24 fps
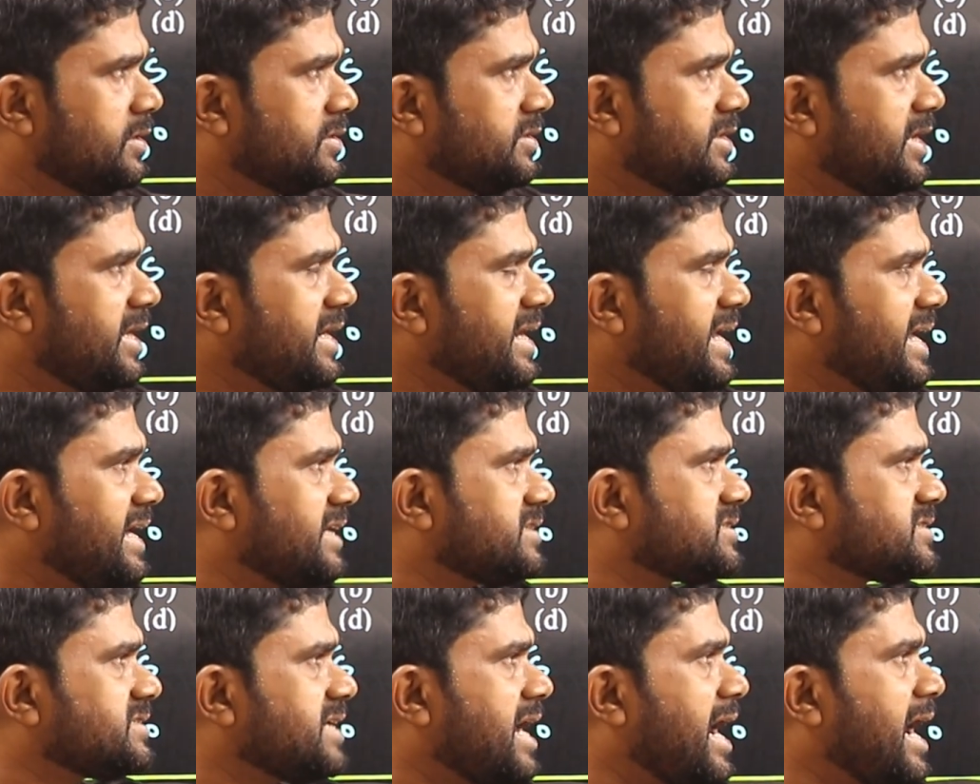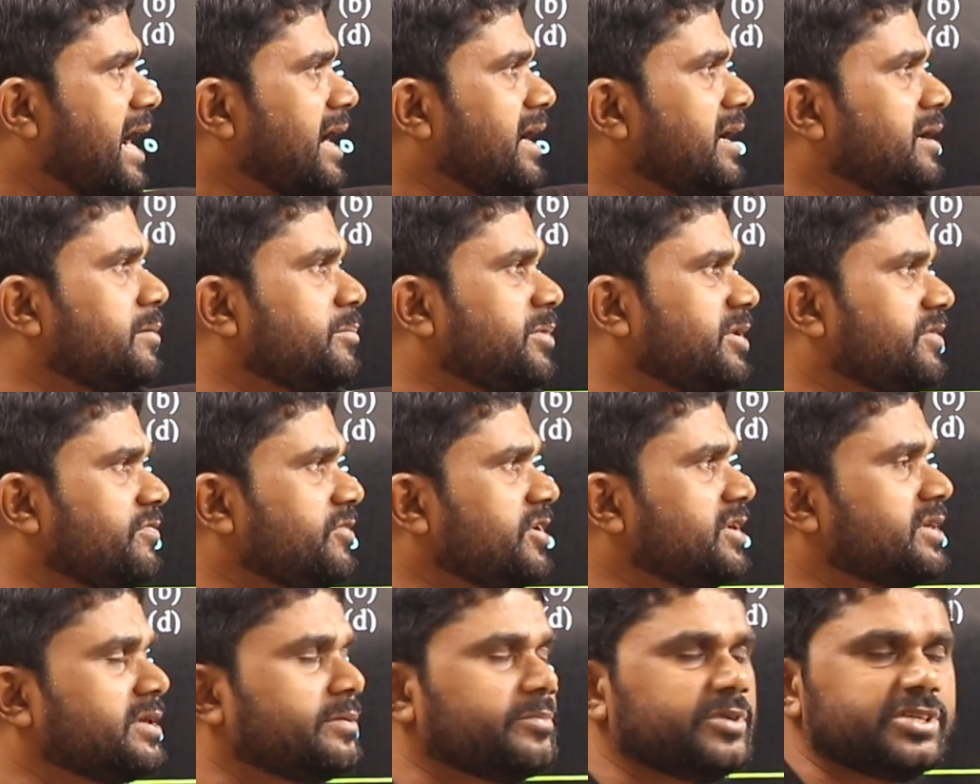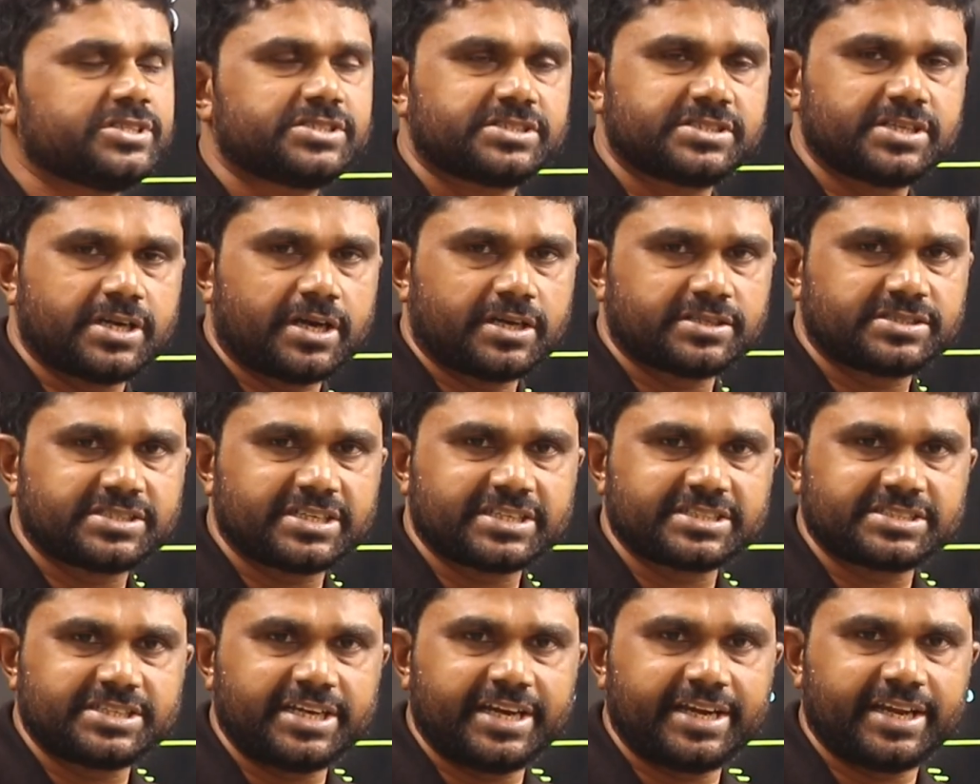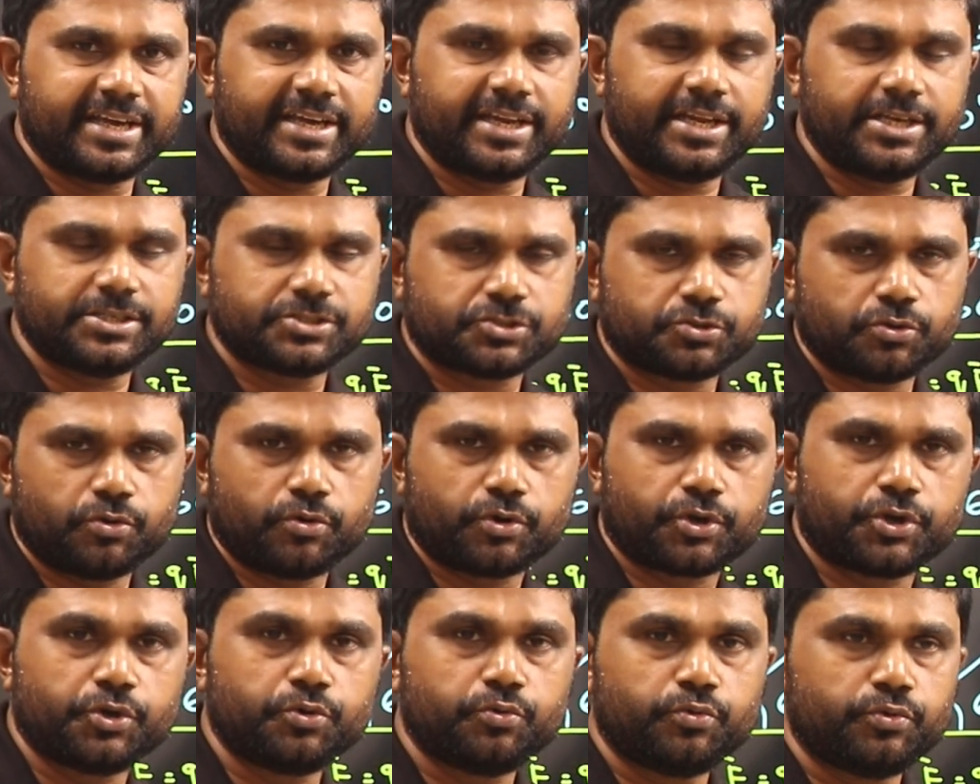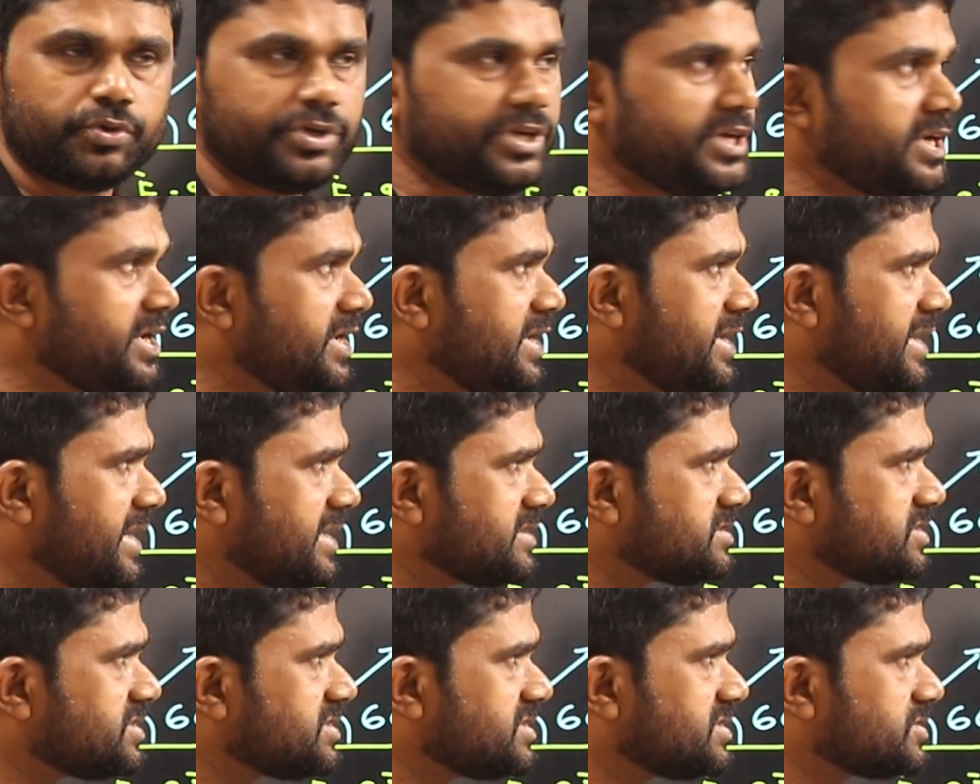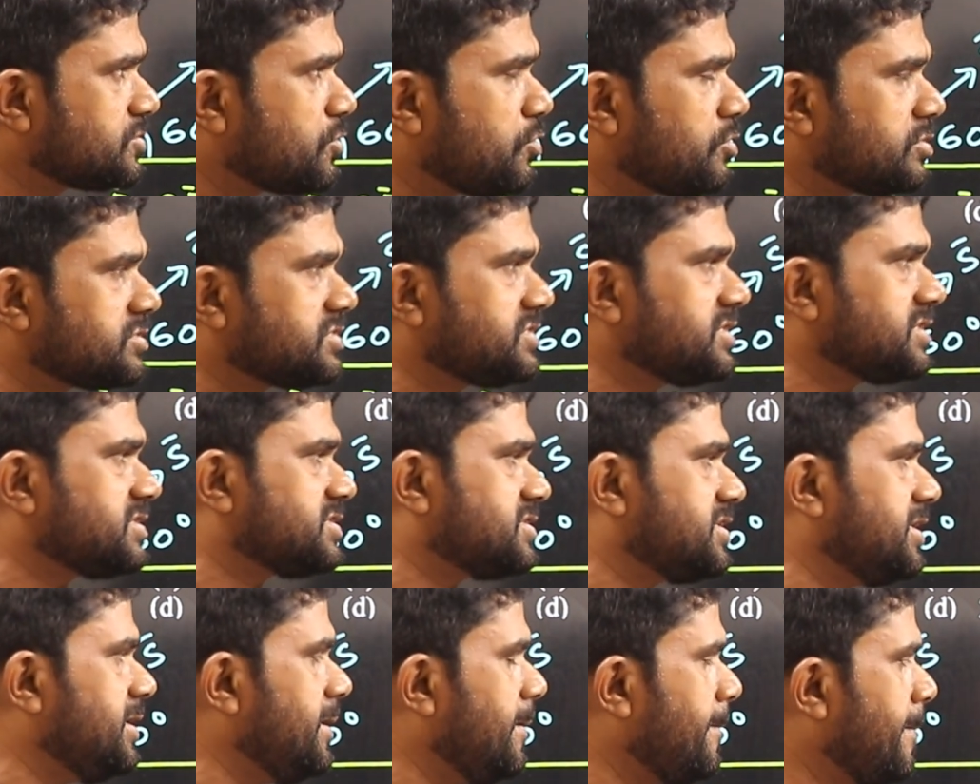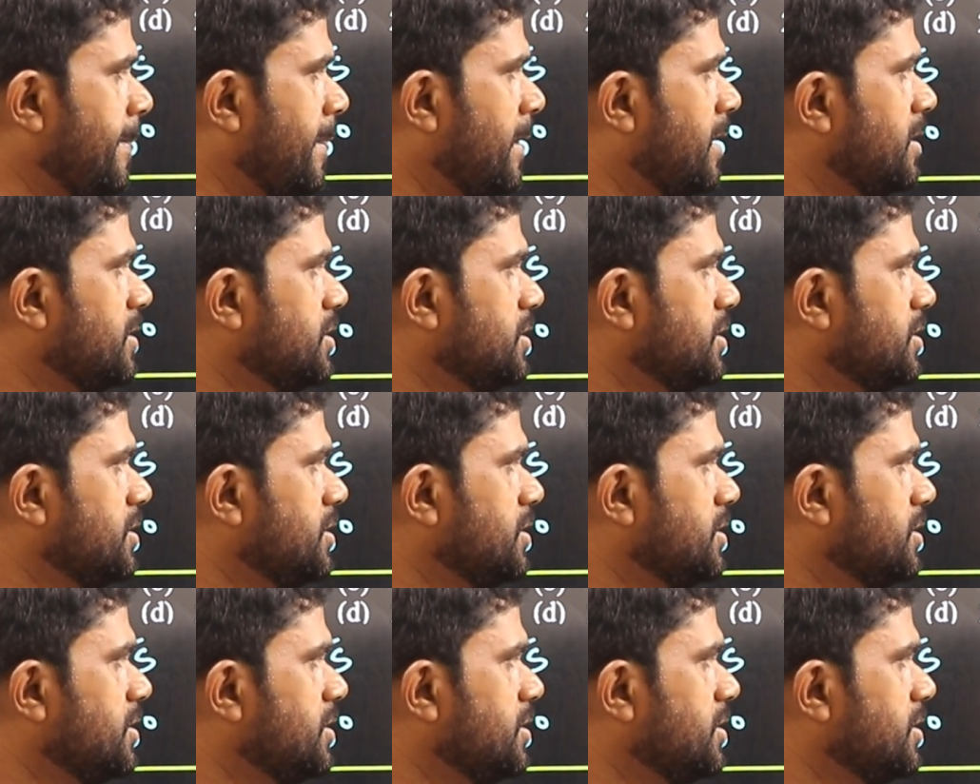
Then S, angle between them is 60 degrees, so QES cos 60.